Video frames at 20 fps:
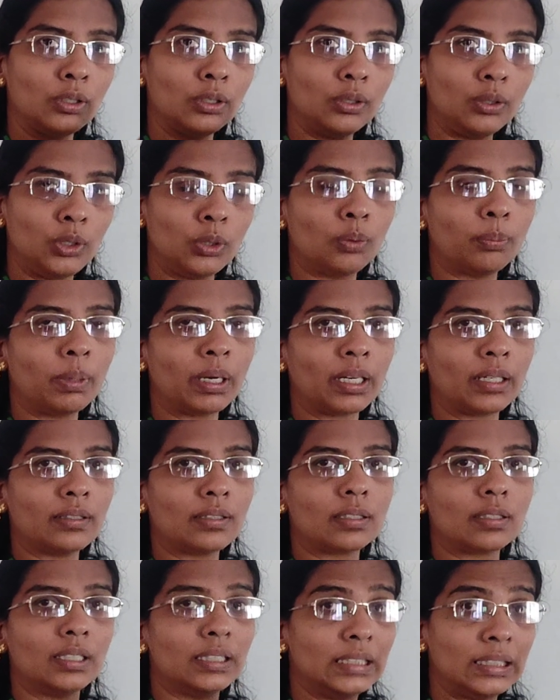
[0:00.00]

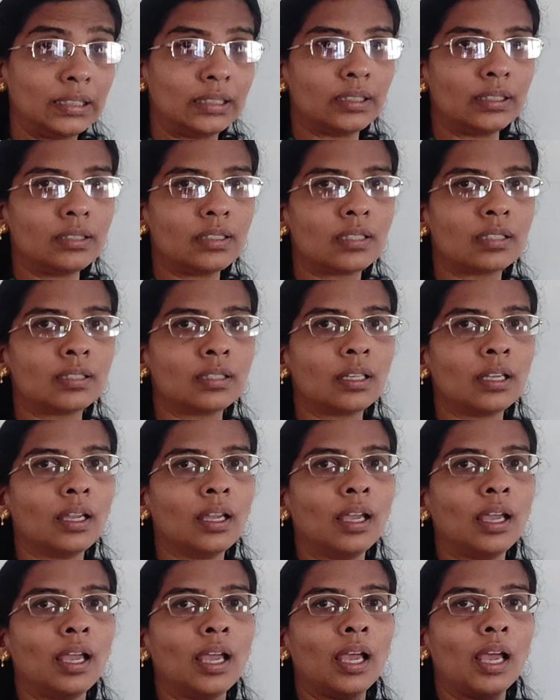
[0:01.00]
numerals, digits,
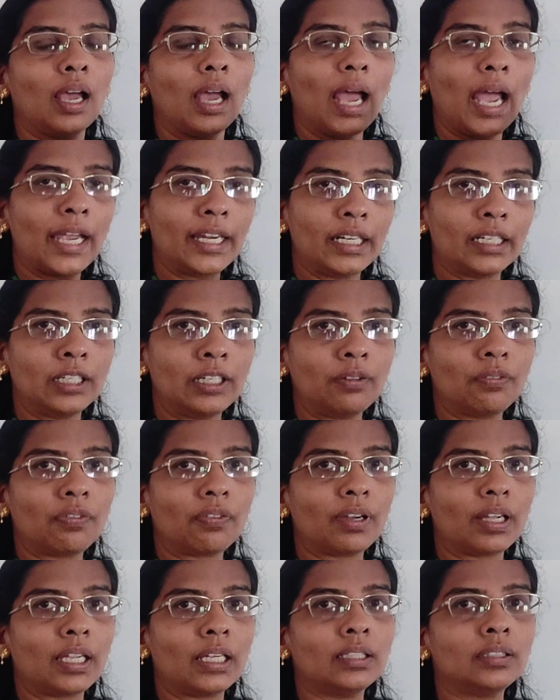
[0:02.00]

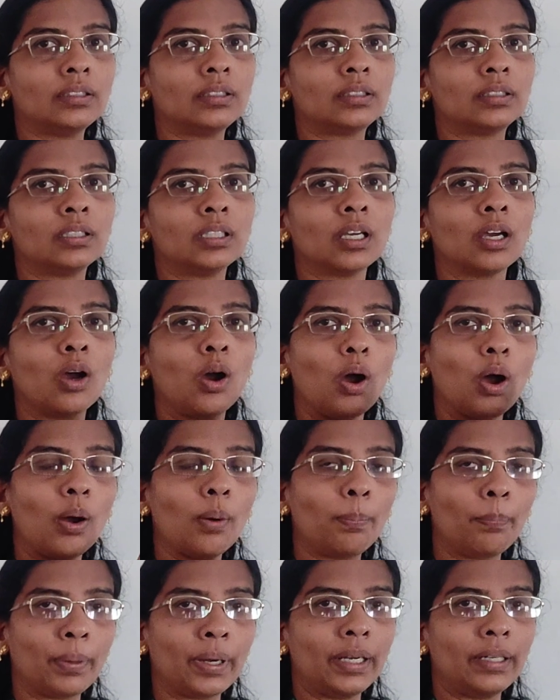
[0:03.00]
identifiers,
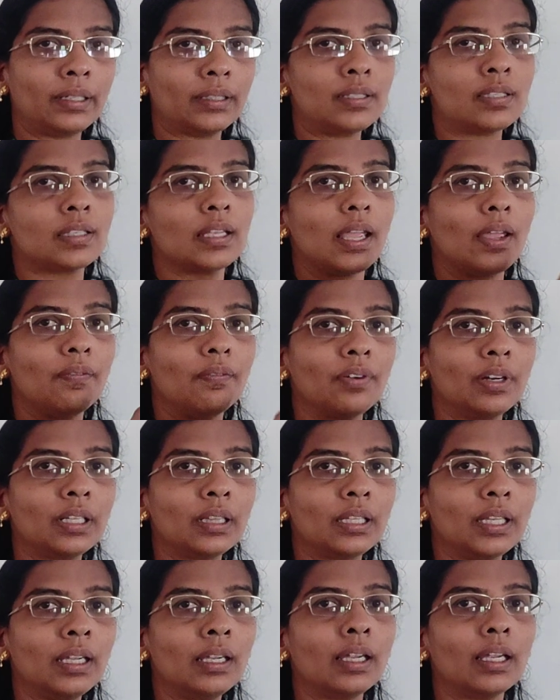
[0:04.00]
operators,
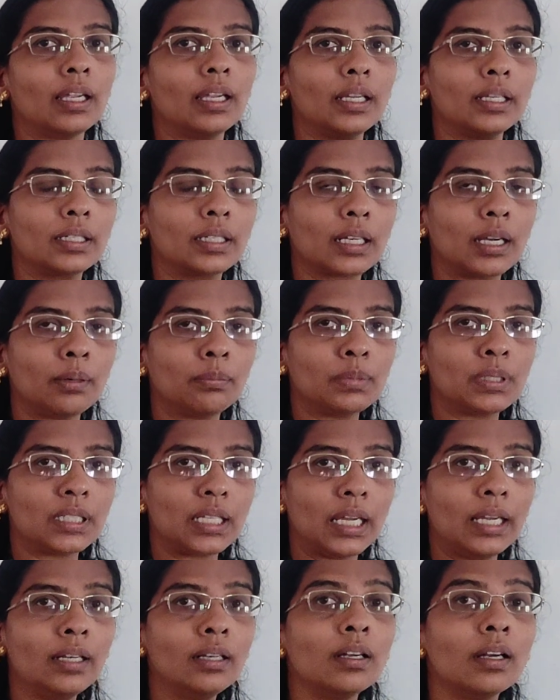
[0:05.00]
everything, it
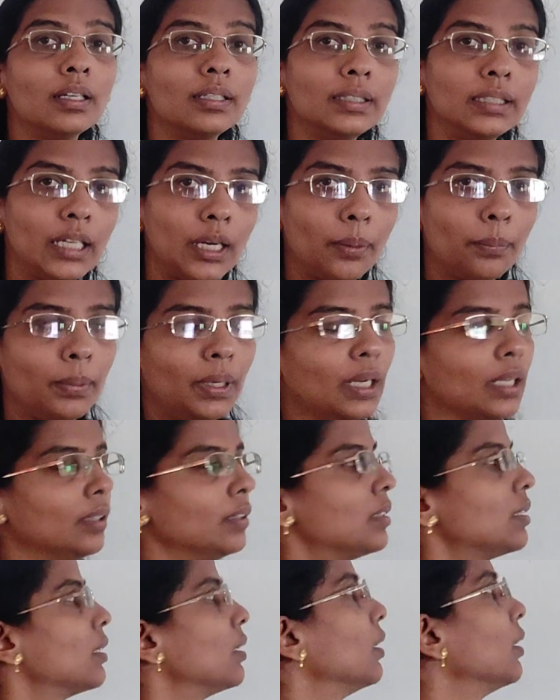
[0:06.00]
comes in
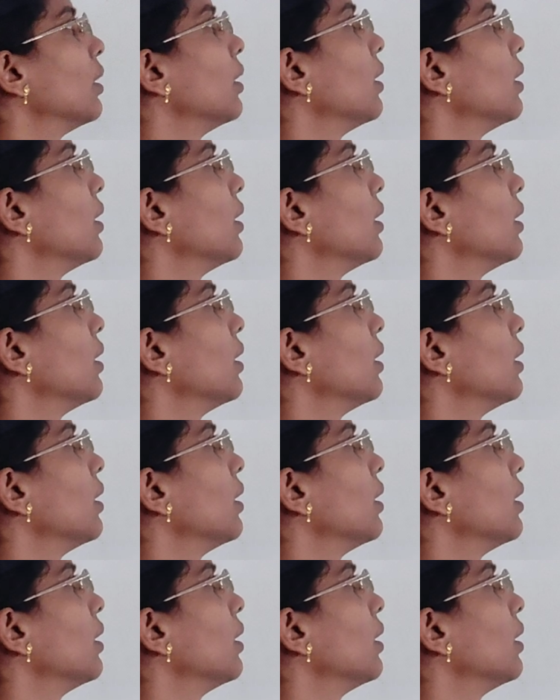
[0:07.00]
terminals.